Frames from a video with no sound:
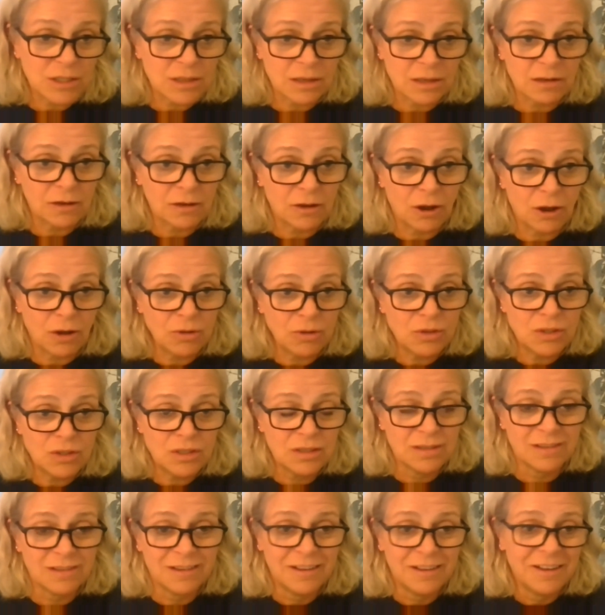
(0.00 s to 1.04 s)
to
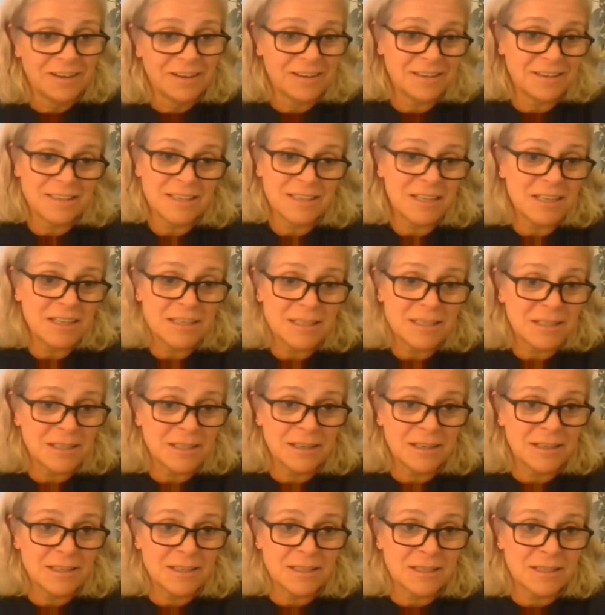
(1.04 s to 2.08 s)
cost, because
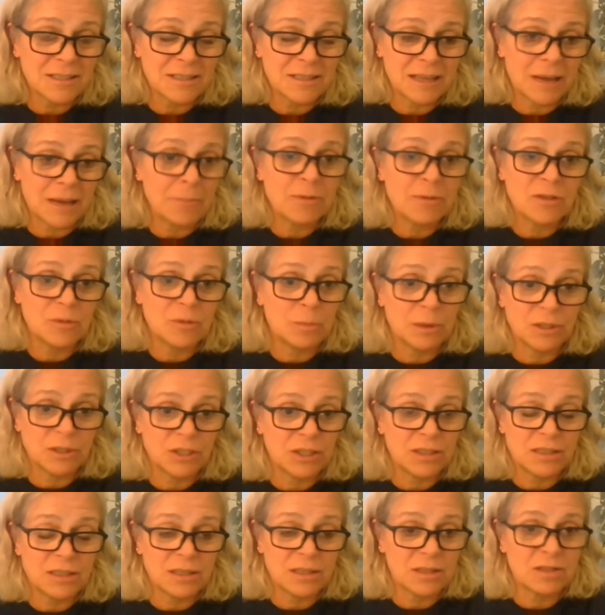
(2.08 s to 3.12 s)
his capital
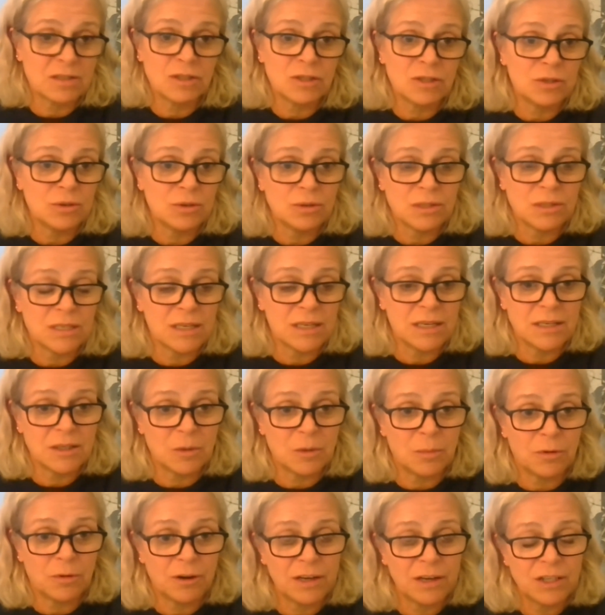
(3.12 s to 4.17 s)
budget doesn't talk to his
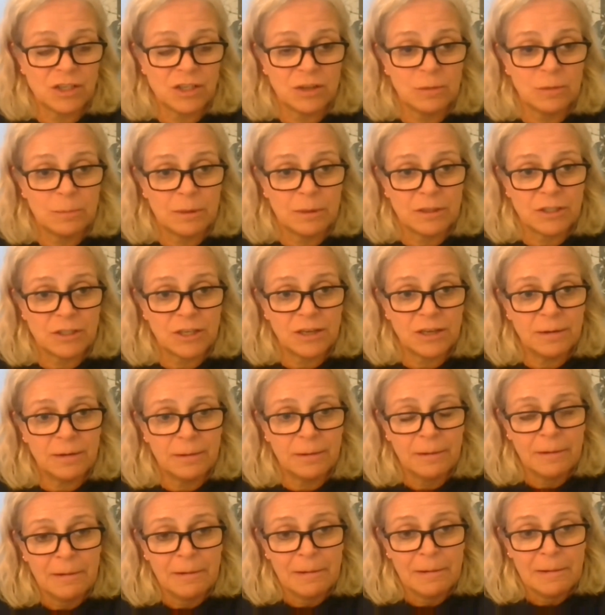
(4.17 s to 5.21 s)
operational budget.
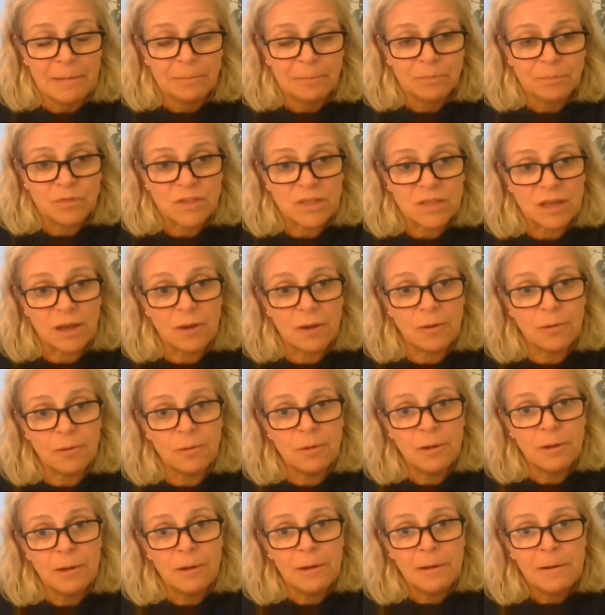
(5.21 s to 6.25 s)
So
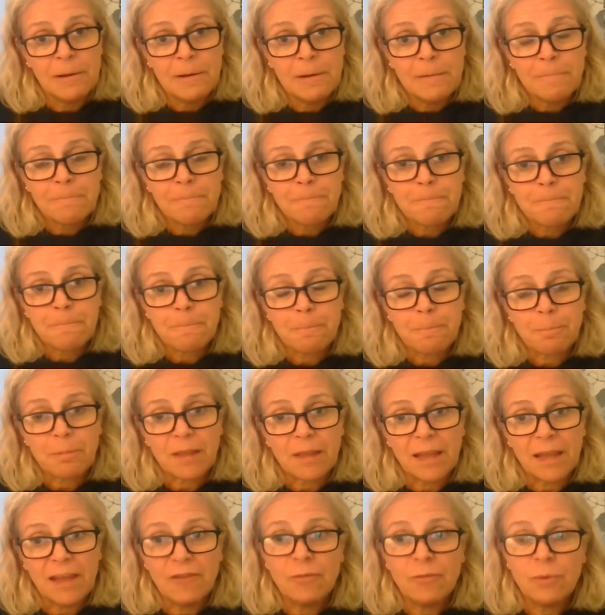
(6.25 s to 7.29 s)

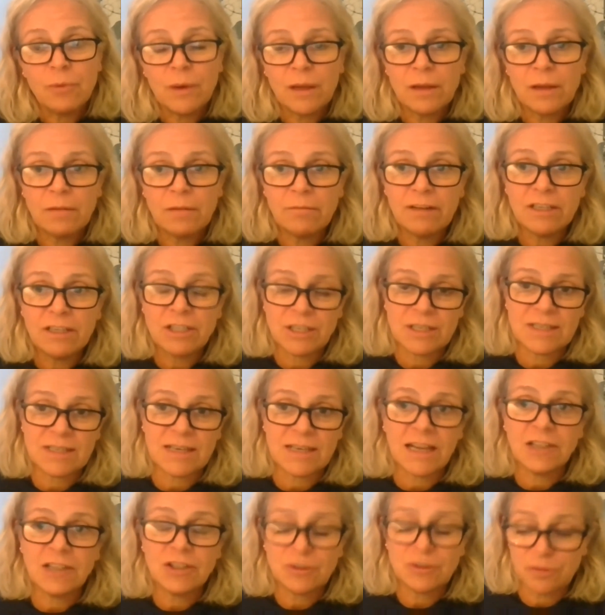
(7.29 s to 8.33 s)
if we can reach a
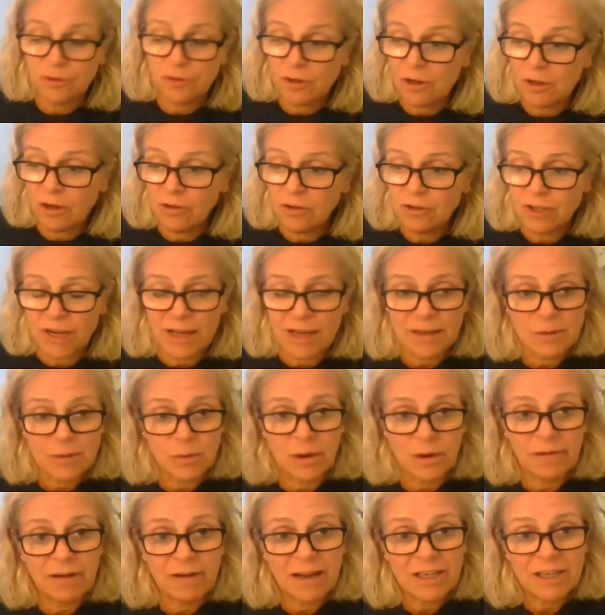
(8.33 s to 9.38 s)
stage through a contract
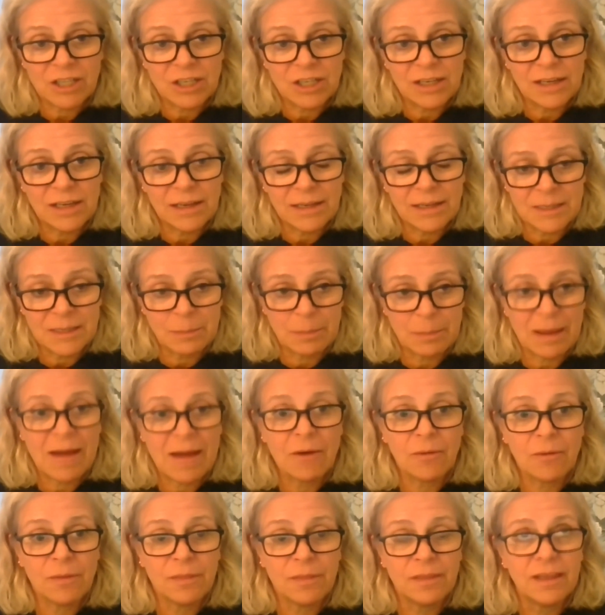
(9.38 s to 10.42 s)
where actually it's
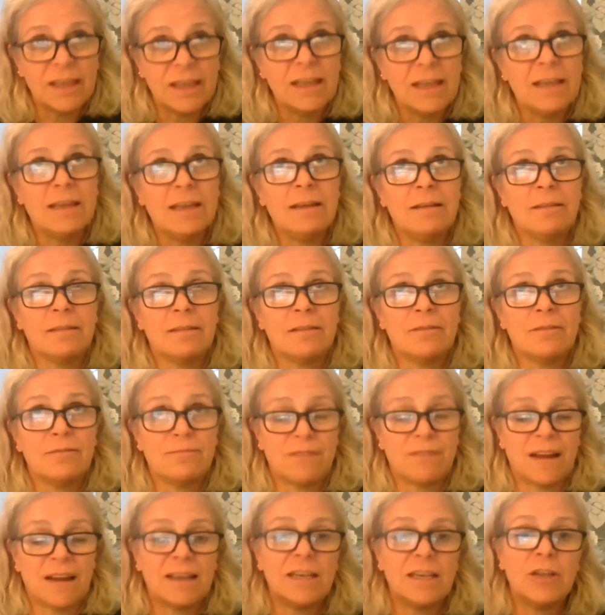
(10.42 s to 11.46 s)
about the
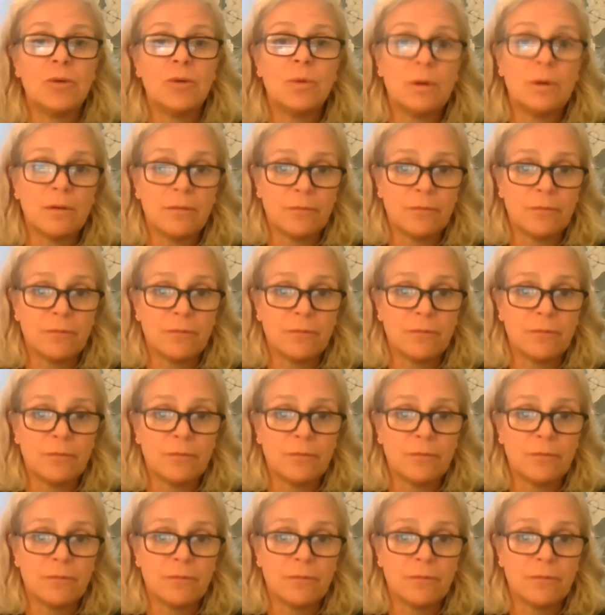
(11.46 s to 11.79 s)
value of